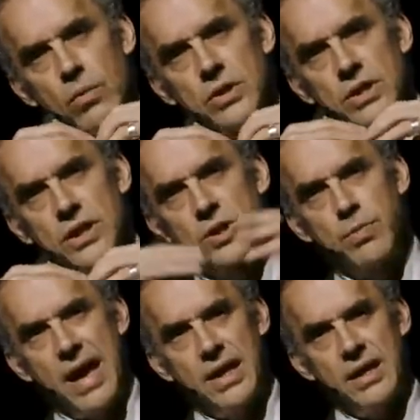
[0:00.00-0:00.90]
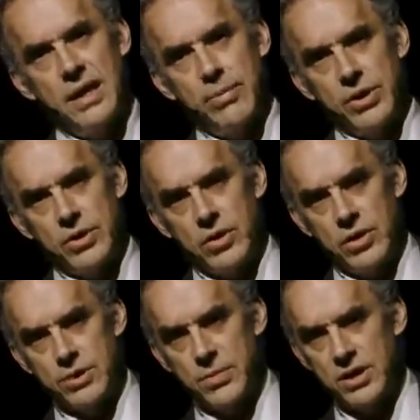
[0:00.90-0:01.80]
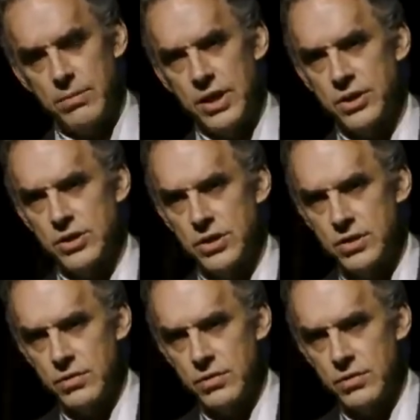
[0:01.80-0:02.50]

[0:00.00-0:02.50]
was expanded up into cosmic dimensions